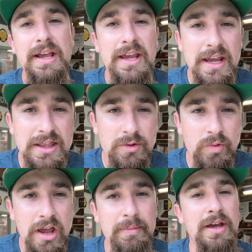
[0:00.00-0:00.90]
Either
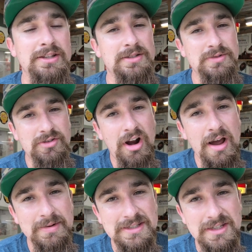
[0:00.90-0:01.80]
way, man.
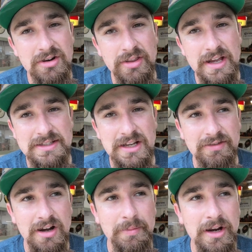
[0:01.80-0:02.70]
Subscribe to see all that
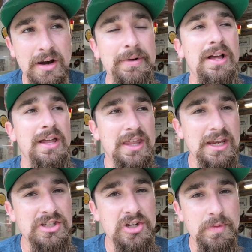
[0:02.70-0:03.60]
stuff coming up.
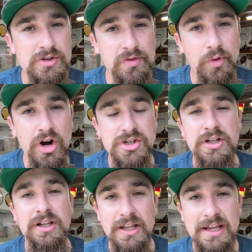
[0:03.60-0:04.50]
Thank you so much for
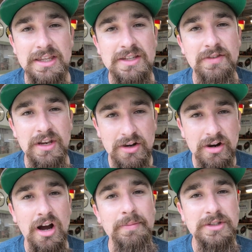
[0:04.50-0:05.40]
watching. Like this video,
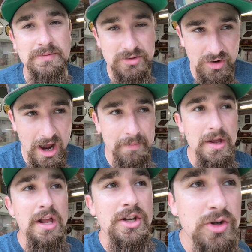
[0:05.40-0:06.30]
comment, subscribe.
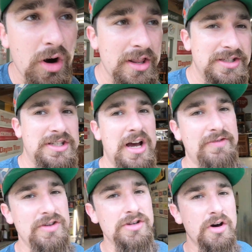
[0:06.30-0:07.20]
Do all the
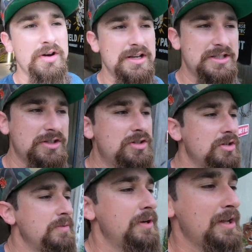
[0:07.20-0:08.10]
stuff. You know it is,
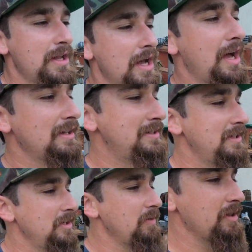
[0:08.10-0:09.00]
YouTube. I'll
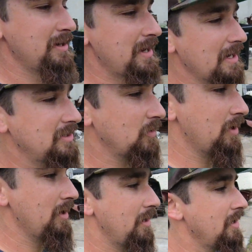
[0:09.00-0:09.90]
see you on the next
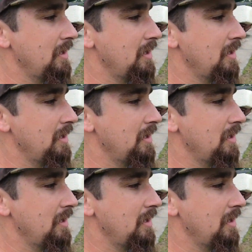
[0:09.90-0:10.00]
one.